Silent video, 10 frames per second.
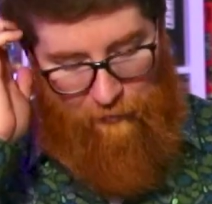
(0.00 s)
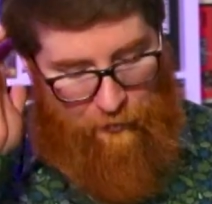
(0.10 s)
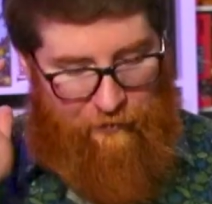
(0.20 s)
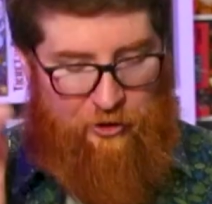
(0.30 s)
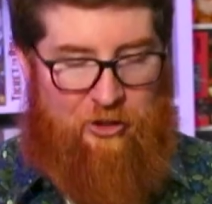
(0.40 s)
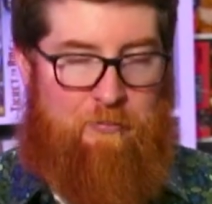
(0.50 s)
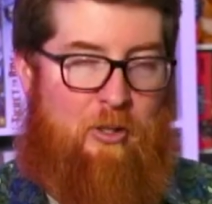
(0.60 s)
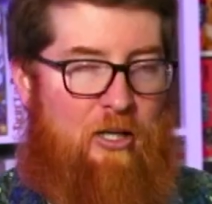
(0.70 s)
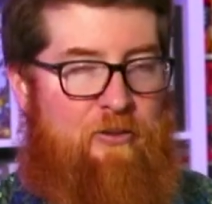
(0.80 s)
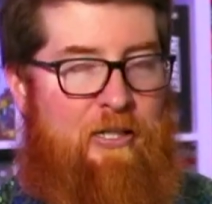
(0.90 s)
With a good
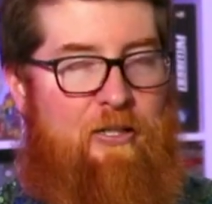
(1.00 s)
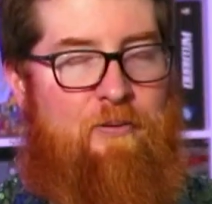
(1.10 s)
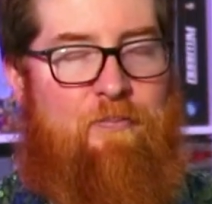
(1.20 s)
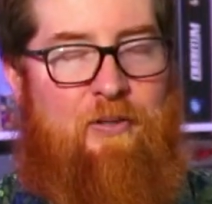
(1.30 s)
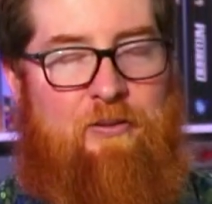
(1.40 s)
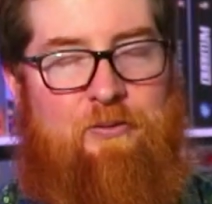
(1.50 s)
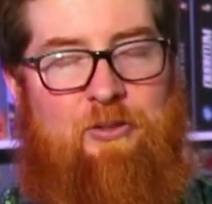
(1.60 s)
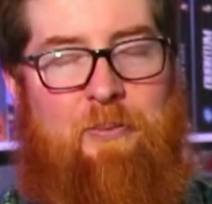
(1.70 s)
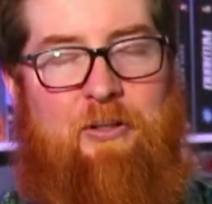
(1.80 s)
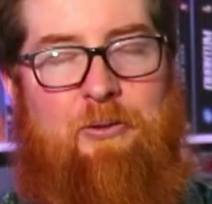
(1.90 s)
moderator,
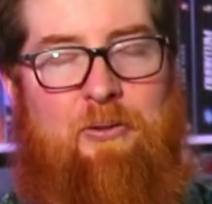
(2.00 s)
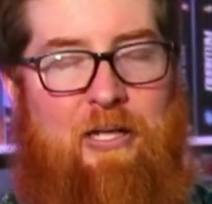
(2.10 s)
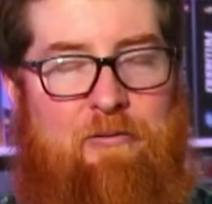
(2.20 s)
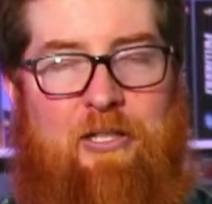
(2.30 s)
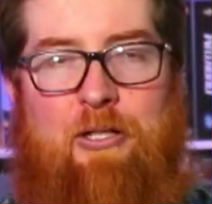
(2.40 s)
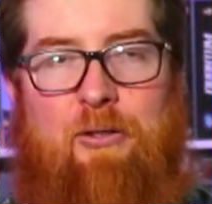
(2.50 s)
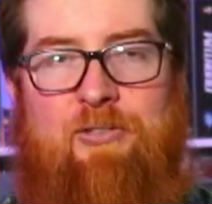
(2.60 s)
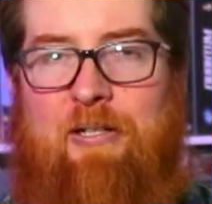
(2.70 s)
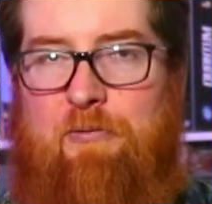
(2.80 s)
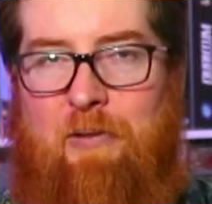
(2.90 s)
someone who really
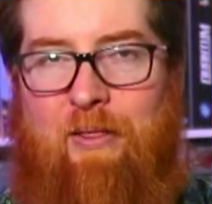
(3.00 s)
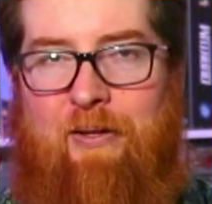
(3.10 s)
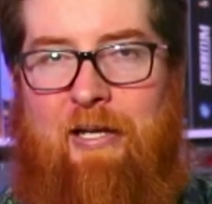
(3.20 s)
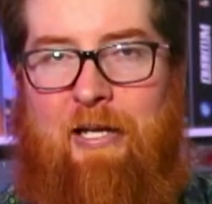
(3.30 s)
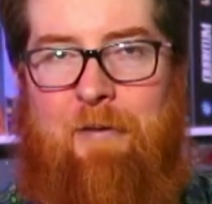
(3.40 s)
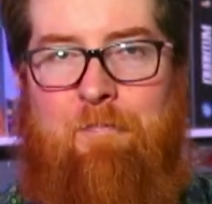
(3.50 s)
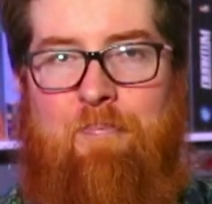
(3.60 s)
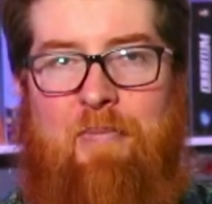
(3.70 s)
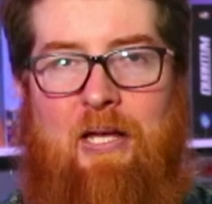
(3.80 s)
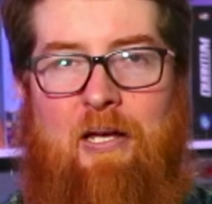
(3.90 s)
knows how to run the game,